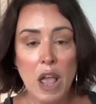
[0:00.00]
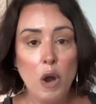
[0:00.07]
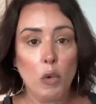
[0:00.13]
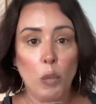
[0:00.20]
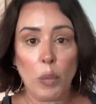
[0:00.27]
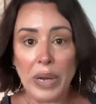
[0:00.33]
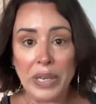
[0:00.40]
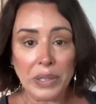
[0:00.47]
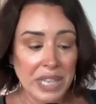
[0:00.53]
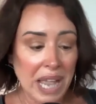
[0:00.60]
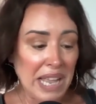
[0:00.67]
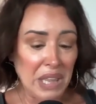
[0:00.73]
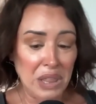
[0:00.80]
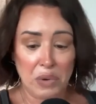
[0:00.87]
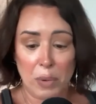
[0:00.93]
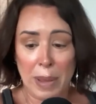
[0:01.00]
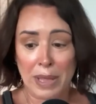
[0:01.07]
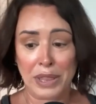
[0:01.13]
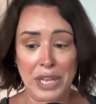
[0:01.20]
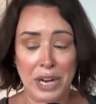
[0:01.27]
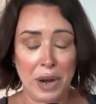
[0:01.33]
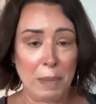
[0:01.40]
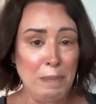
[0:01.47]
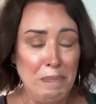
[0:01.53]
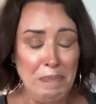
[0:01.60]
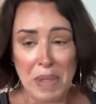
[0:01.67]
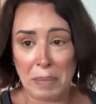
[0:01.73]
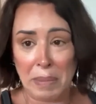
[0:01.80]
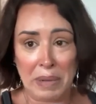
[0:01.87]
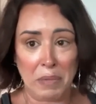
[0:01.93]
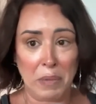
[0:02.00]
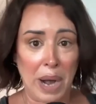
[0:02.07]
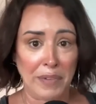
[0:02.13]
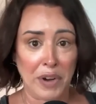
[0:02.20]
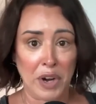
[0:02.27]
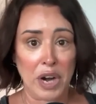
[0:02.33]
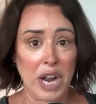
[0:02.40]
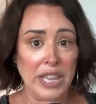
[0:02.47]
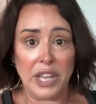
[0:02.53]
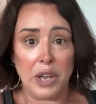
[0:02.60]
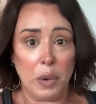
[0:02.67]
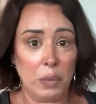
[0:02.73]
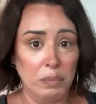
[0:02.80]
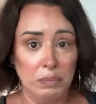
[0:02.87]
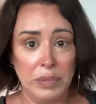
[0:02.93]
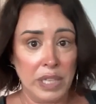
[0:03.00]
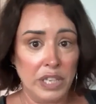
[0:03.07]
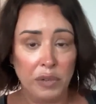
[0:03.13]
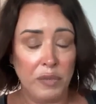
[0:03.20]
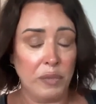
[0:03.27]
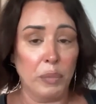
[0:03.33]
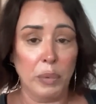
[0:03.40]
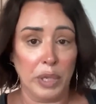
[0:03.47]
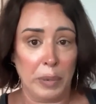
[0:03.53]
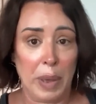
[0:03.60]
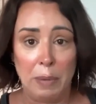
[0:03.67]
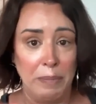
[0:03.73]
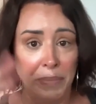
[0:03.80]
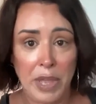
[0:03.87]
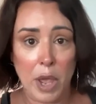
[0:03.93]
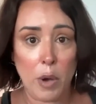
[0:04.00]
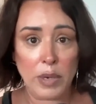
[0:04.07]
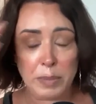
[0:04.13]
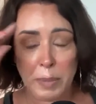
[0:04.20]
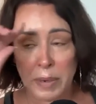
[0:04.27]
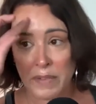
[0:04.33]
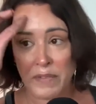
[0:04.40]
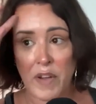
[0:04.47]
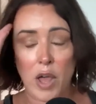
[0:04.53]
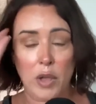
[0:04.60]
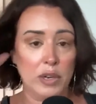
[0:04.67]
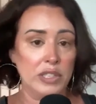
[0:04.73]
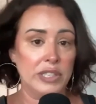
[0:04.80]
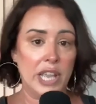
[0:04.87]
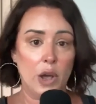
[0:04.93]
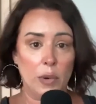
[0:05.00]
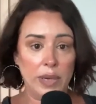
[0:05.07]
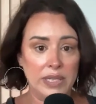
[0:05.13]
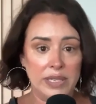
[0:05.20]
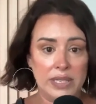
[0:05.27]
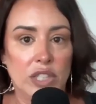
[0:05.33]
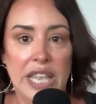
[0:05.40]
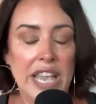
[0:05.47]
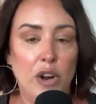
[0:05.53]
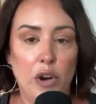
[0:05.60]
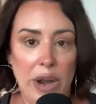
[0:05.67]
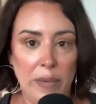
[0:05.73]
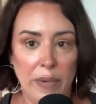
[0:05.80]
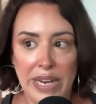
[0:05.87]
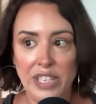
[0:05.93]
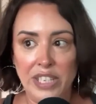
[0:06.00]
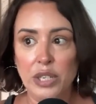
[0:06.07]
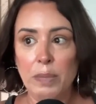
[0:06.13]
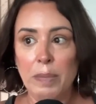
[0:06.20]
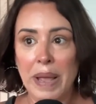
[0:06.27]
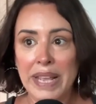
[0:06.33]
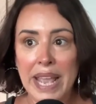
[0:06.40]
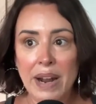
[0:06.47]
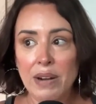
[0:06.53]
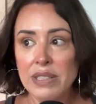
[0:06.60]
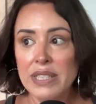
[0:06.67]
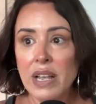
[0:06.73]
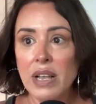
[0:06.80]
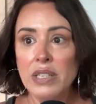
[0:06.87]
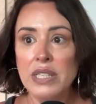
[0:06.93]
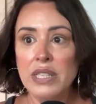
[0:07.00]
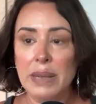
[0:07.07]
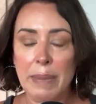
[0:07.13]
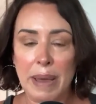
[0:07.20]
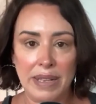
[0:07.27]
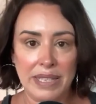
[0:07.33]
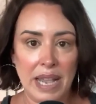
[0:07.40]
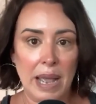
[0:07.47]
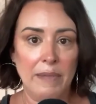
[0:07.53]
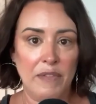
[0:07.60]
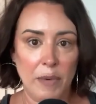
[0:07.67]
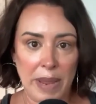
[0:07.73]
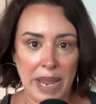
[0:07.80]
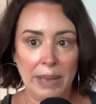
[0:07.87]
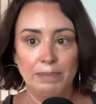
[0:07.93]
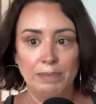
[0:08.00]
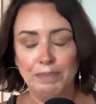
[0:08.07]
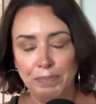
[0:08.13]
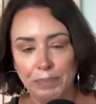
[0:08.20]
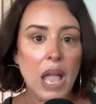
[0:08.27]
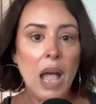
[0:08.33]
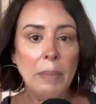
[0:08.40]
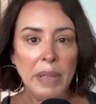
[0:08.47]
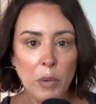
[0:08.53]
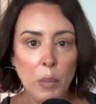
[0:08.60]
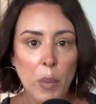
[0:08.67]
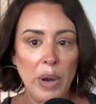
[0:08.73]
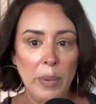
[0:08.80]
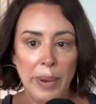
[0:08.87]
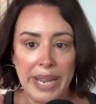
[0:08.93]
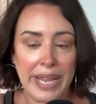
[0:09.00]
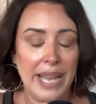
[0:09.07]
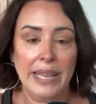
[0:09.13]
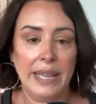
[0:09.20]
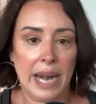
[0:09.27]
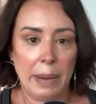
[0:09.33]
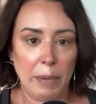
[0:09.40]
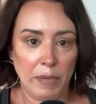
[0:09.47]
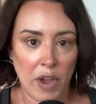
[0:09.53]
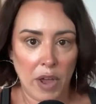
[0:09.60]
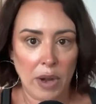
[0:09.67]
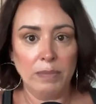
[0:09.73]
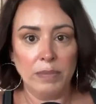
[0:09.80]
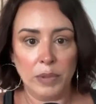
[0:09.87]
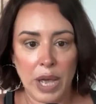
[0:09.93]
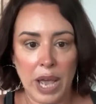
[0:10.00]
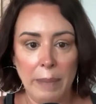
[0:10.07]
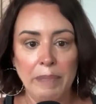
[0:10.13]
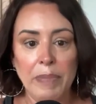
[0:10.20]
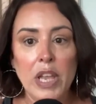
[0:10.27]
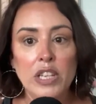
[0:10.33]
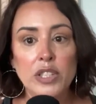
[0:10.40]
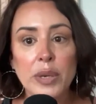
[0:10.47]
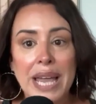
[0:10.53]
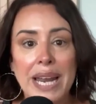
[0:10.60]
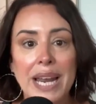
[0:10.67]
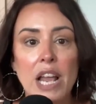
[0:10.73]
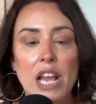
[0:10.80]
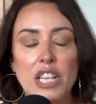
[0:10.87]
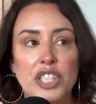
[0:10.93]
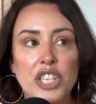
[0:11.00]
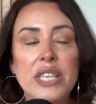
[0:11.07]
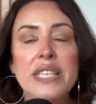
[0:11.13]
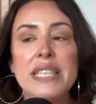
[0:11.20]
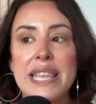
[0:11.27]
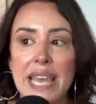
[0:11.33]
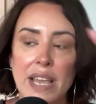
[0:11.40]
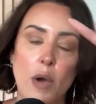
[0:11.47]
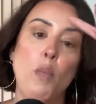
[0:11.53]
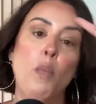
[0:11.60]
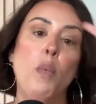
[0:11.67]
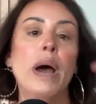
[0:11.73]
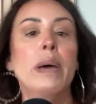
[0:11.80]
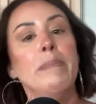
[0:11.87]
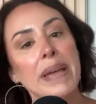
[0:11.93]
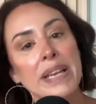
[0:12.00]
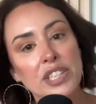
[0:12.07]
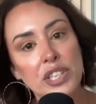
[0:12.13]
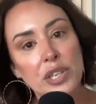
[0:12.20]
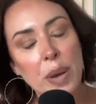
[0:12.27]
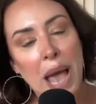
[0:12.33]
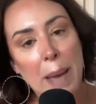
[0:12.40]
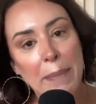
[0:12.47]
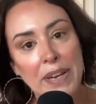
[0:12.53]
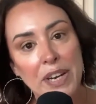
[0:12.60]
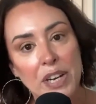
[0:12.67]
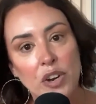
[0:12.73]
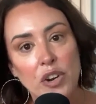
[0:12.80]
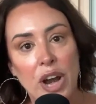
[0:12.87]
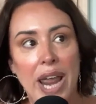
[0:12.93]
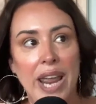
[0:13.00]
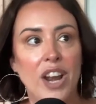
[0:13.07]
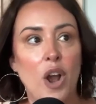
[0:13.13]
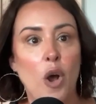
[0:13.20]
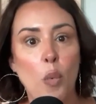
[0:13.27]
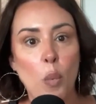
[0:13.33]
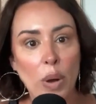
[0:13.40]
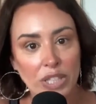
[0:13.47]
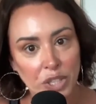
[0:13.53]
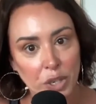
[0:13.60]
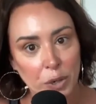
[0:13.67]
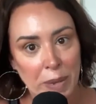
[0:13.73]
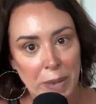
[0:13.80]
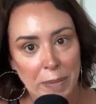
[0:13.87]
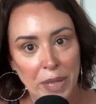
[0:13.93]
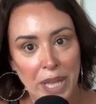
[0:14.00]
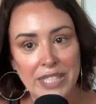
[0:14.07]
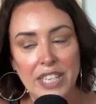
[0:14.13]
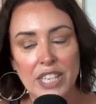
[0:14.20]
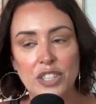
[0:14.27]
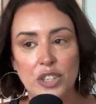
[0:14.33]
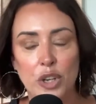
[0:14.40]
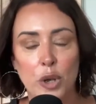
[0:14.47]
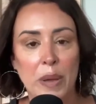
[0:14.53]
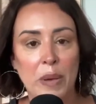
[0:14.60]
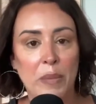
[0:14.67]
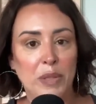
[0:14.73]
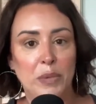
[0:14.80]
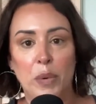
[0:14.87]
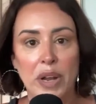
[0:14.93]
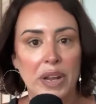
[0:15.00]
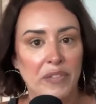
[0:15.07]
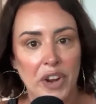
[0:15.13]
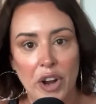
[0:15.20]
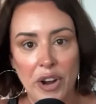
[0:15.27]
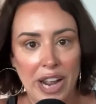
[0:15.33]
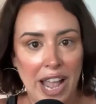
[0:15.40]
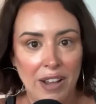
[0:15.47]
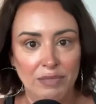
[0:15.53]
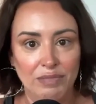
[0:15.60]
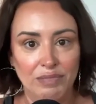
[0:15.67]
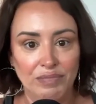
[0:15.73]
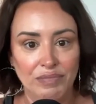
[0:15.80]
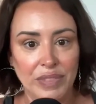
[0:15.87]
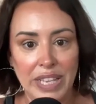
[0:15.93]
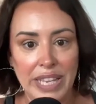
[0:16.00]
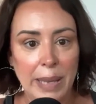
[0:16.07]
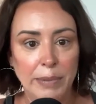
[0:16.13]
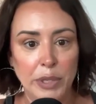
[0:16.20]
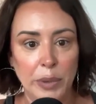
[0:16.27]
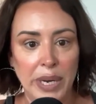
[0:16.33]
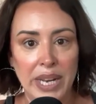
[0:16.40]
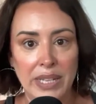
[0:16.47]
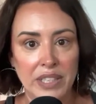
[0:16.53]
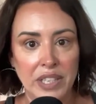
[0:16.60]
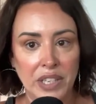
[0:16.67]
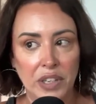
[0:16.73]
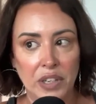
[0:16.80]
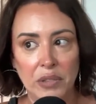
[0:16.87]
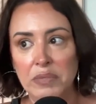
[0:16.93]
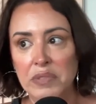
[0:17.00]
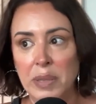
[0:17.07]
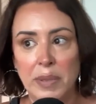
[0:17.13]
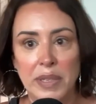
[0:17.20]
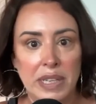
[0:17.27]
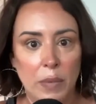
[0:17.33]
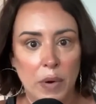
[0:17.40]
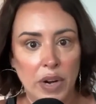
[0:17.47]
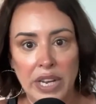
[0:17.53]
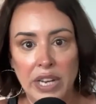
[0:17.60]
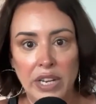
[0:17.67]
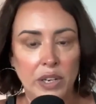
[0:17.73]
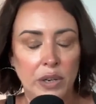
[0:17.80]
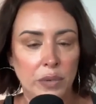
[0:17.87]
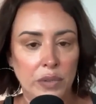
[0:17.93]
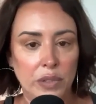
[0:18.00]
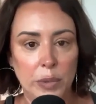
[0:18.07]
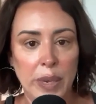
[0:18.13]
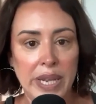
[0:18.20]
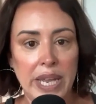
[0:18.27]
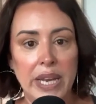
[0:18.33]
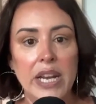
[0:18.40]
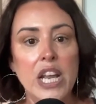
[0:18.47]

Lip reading: Reels, I can throw them out there. I'm like, whatever. And they do really well. They always bring in followers. They always get great reach. My carousels, the amount of time for me, I'm like one a week and then I move on. Okay. So again, just think what makes you happy to create, what do your people like to consume, and what's working for your account. And keep doing it until something's not working and you tweak it.